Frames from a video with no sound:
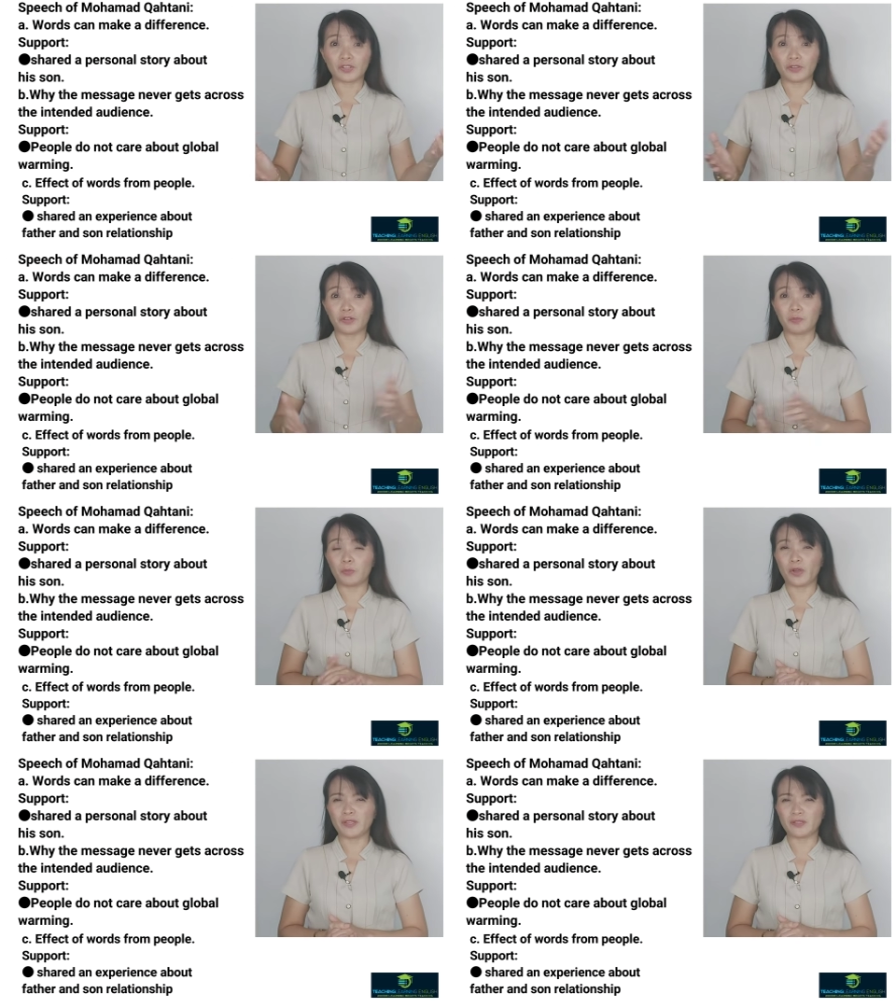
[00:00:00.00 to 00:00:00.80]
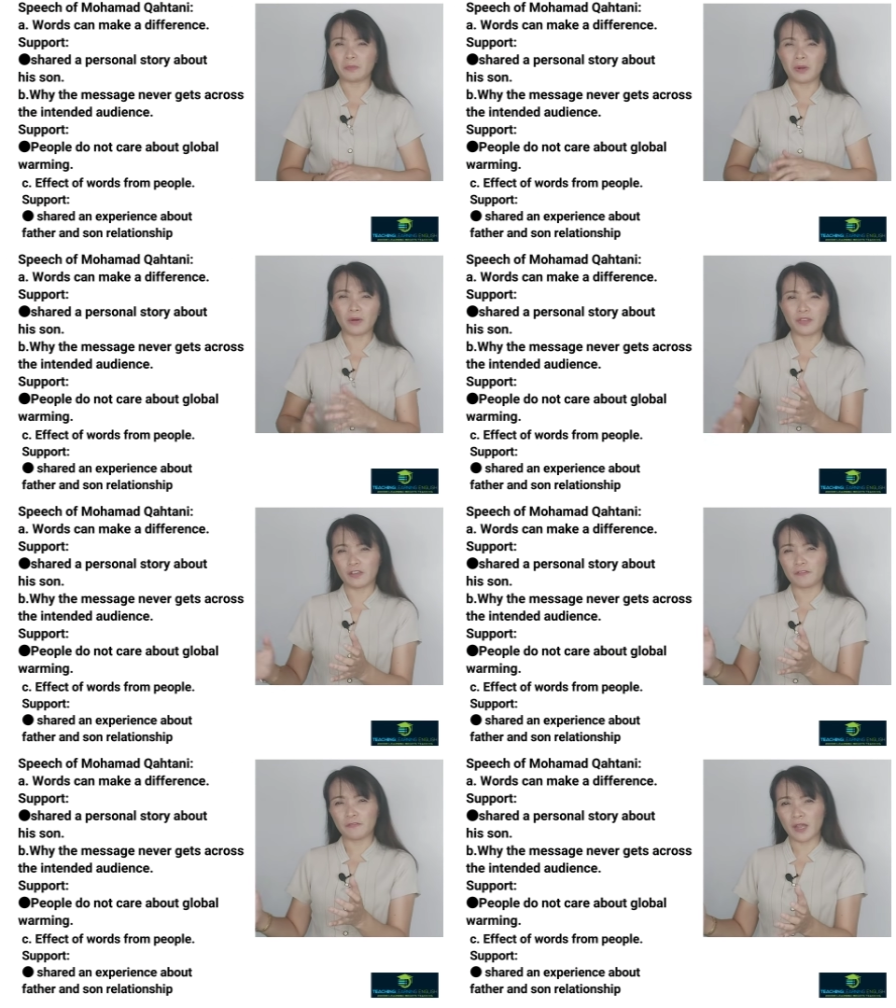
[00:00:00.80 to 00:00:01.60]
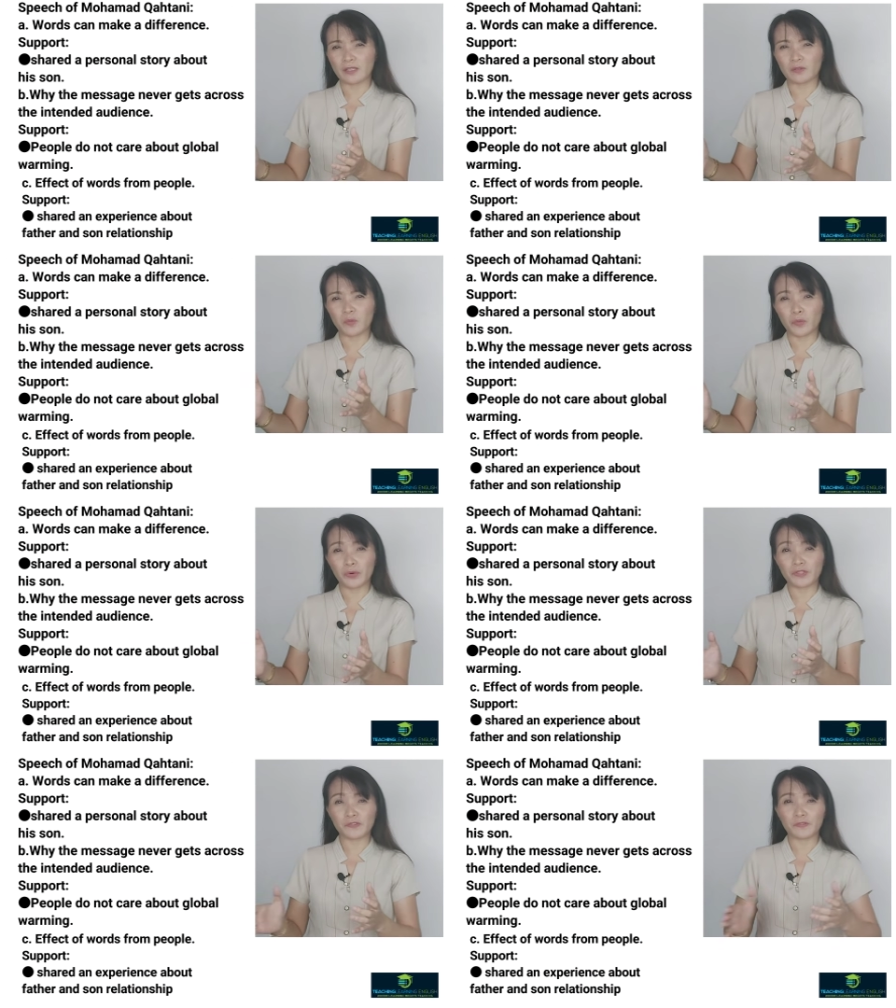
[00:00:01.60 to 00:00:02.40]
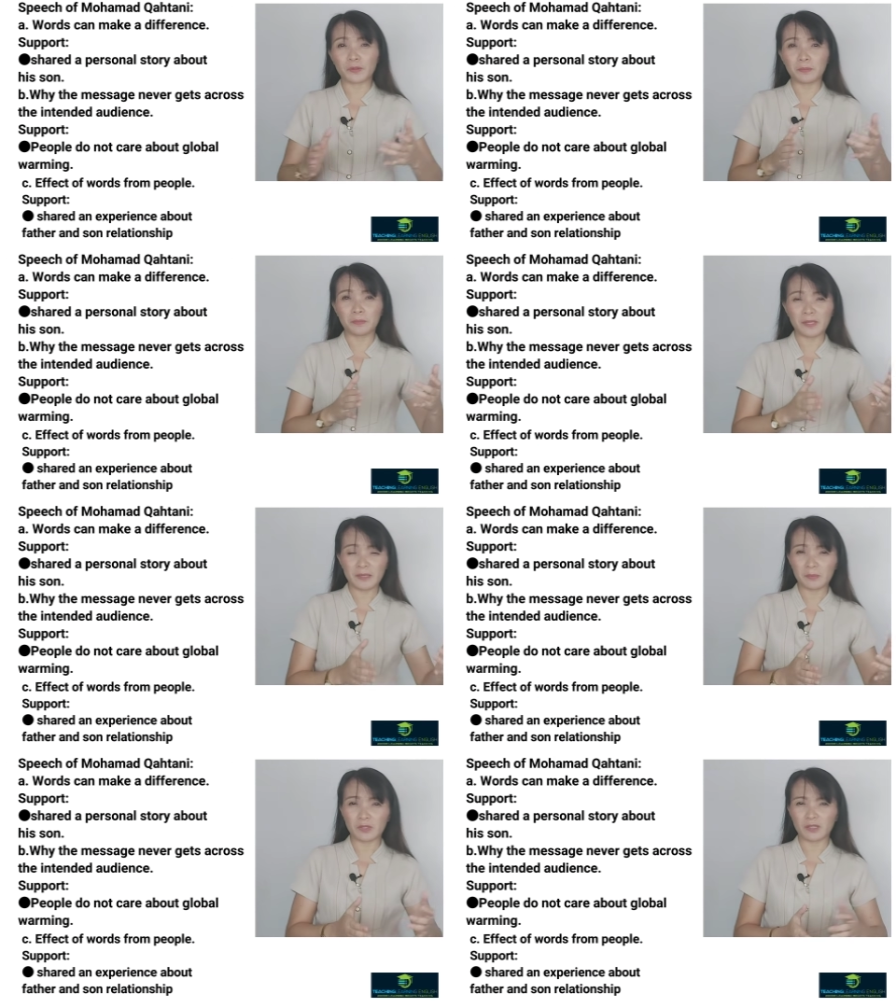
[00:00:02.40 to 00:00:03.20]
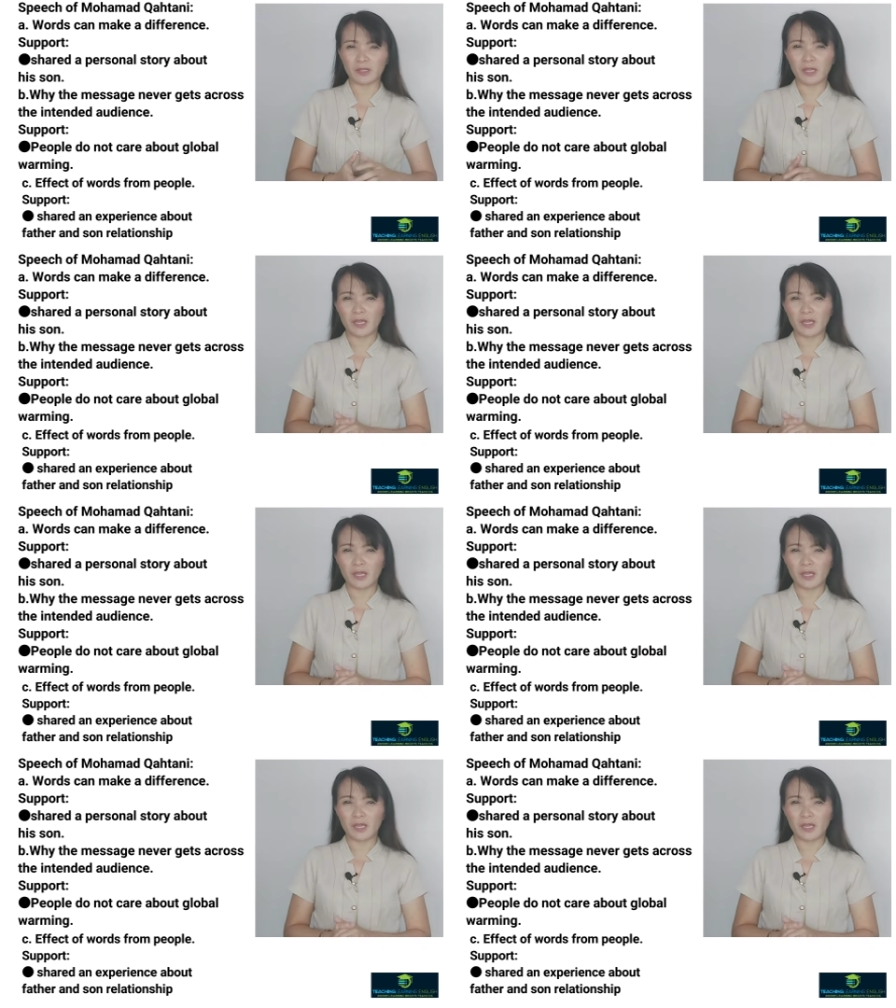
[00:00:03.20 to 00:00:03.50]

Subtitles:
third point is about the effect of words from people.